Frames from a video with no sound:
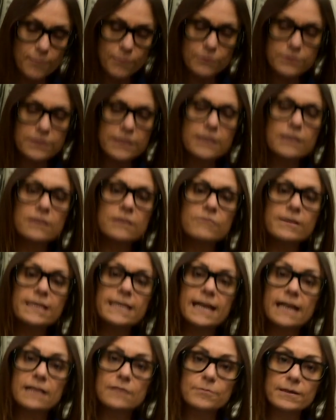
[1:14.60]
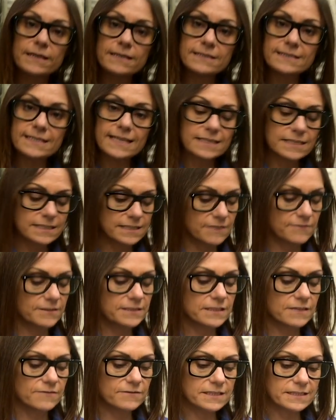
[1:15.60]
button. You can recalibrate the
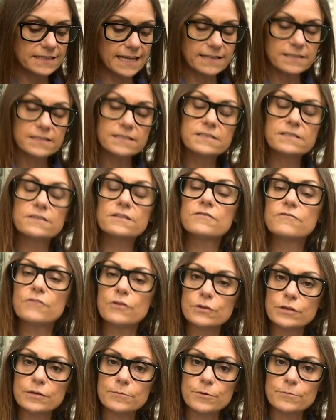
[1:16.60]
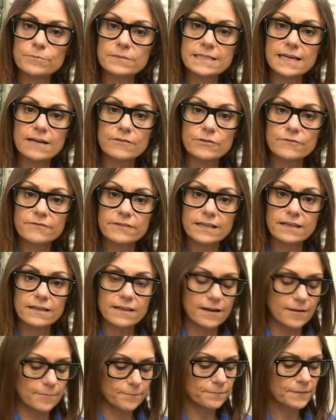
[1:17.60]
sensitivity of the sensors and the volume up and down of the
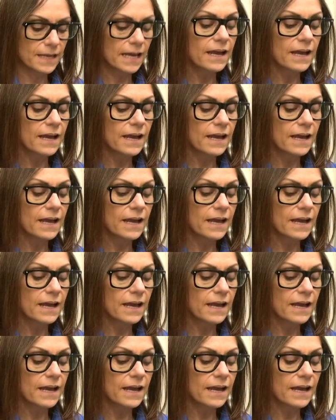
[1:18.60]
alarm.